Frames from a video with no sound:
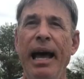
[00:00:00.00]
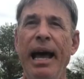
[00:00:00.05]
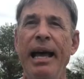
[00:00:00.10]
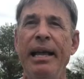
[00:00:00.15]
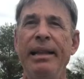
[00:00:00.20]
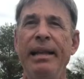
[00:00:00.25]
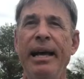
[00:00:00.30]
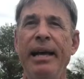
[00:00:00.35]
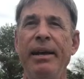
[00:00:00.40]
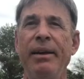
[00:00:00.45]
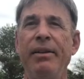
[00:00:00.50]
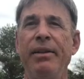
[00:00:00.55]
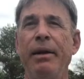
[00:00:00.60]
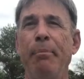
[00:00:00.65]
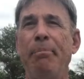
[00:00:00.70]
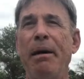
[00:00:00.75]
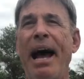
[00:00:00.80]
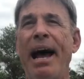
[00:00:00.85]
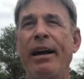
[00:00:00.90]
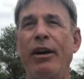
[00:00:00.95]
And then the
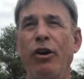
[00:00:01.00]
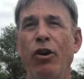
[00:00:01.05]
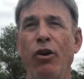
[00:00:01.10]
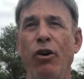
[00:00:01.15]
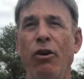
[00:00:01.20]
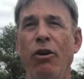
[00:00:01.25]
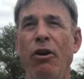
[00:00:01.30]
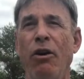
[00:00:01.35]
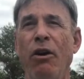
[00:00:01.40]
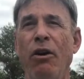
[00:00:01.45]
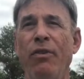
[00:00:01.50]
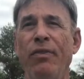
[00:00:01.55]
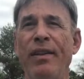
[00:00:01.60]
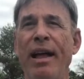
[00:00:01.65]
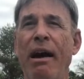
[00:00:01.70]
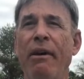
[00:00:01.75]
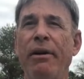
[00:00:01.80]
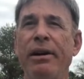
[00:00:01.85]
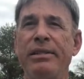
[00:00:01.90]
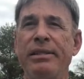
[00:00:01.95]
Batgirl
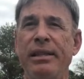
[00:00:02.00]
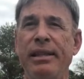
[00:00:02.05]
now has